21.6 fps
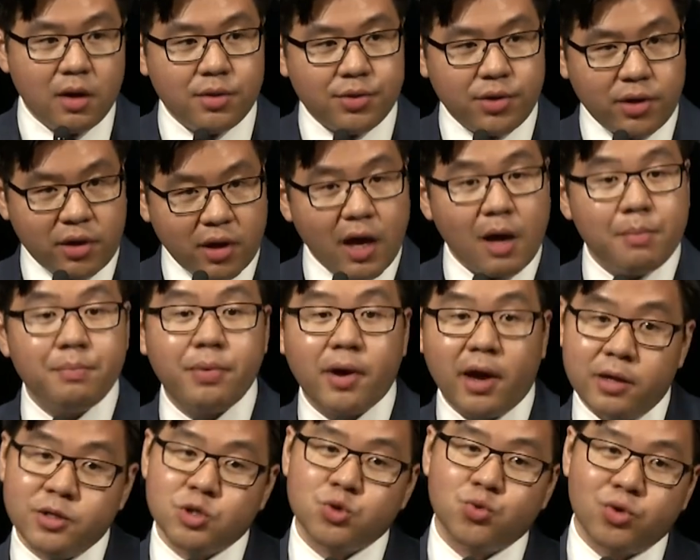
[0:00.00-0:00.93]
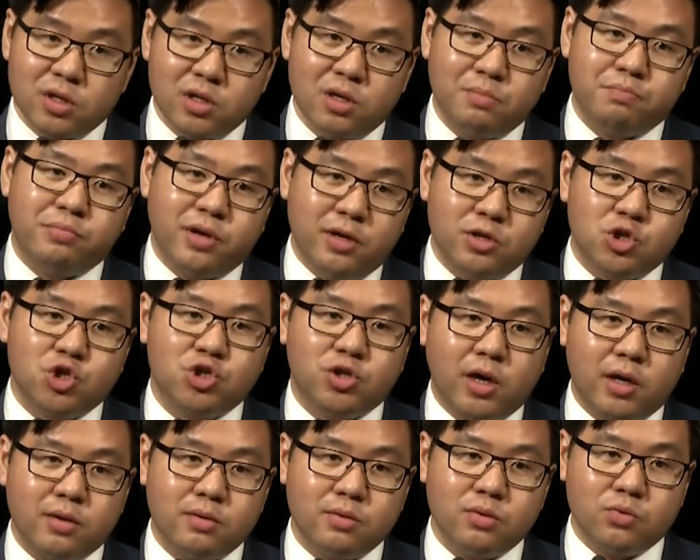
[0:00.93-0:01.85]
The campaign's really pitched
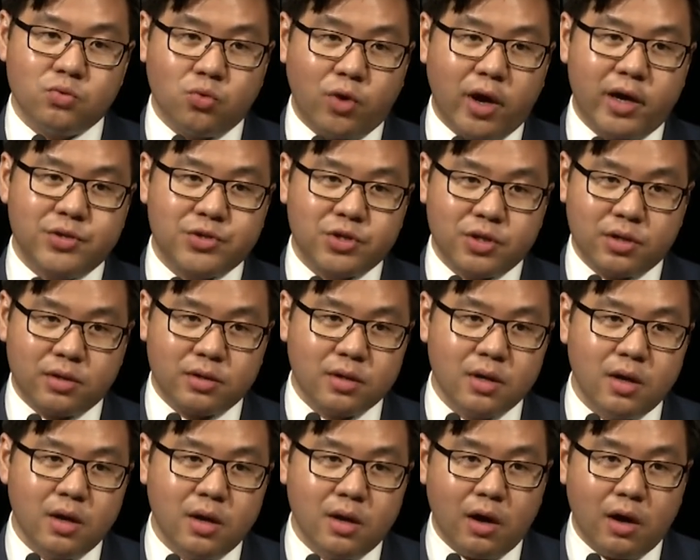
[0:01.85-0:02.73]
at raising